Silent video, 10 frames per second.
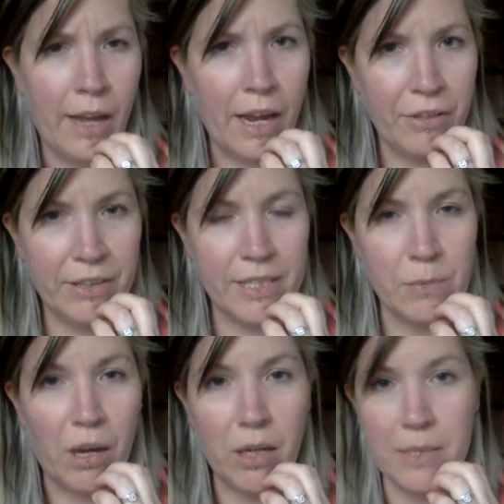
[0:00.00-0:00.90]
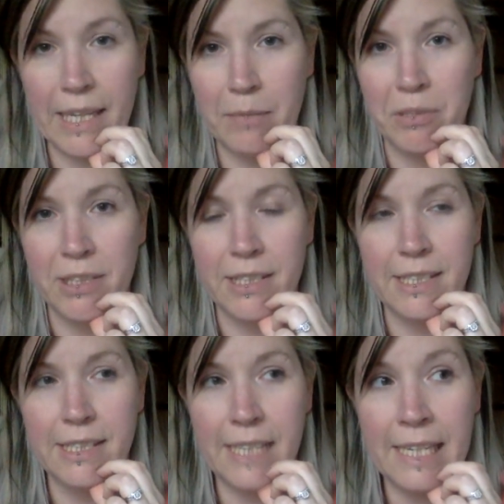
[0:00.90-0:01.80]
I think that's why I was able to
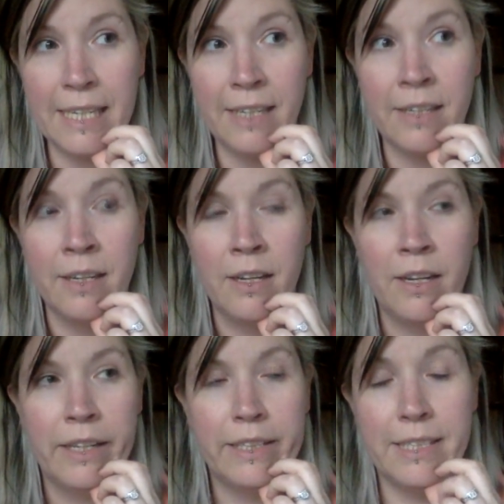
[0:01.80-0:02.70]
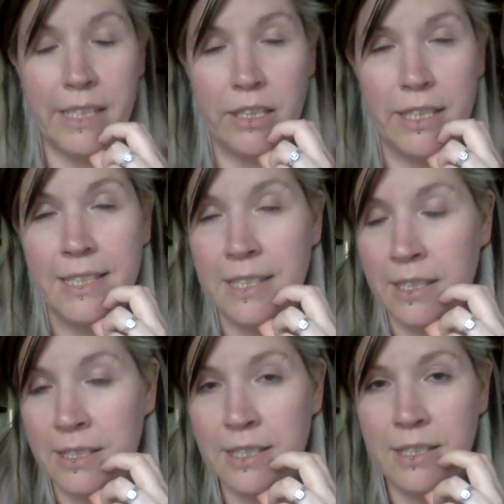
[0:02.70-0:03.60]
see the
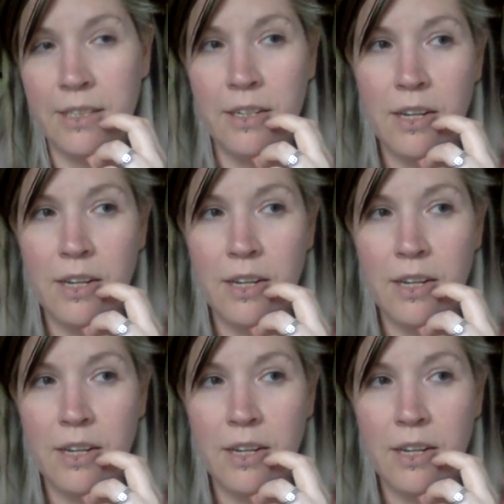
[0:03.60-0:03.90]
seriousness